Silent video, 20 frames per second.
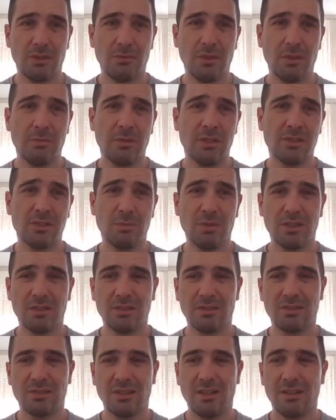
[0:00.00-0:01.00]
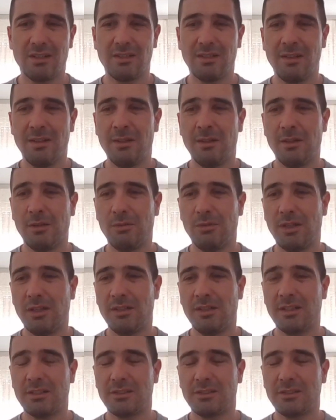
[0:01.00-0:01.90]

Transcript: If I must pick a side, well,